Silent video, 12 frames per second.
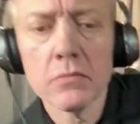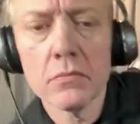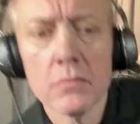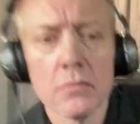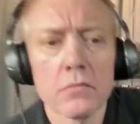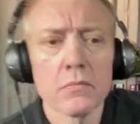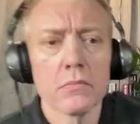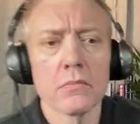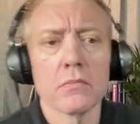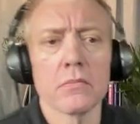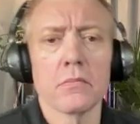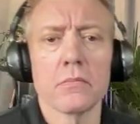
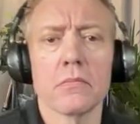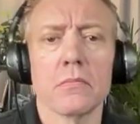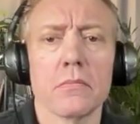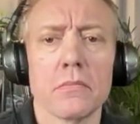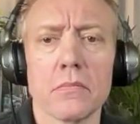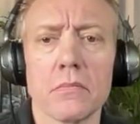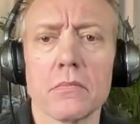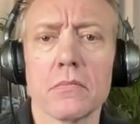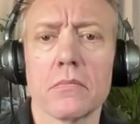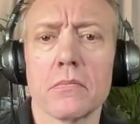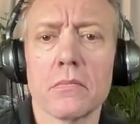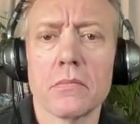
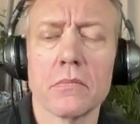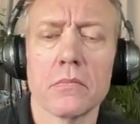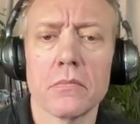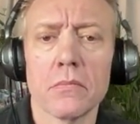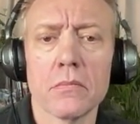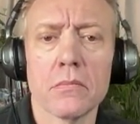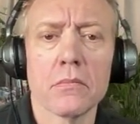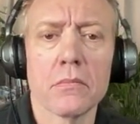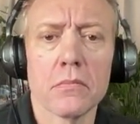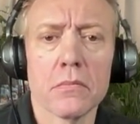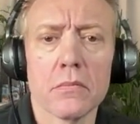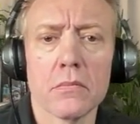
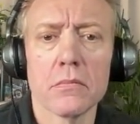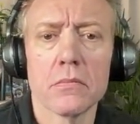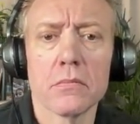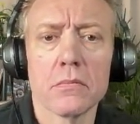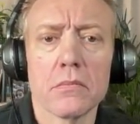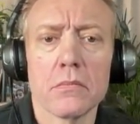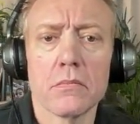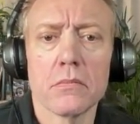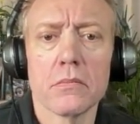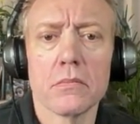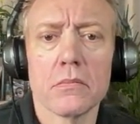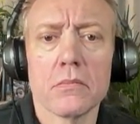
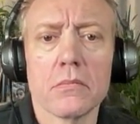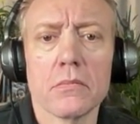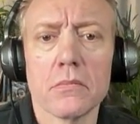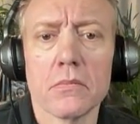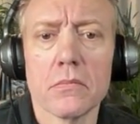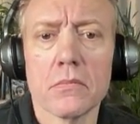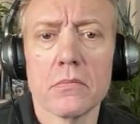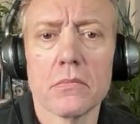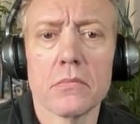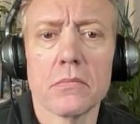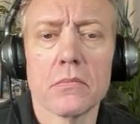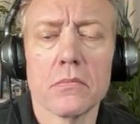
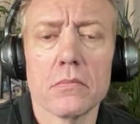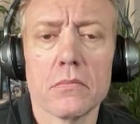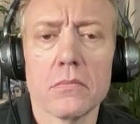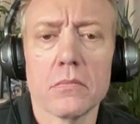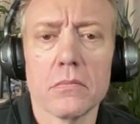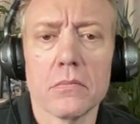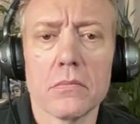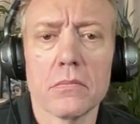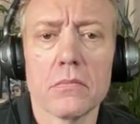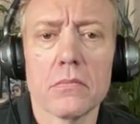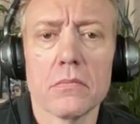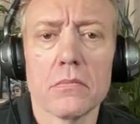
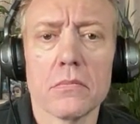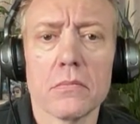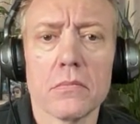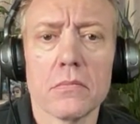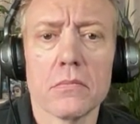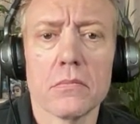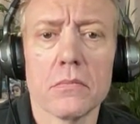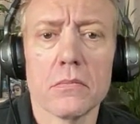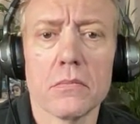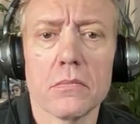(not speaking)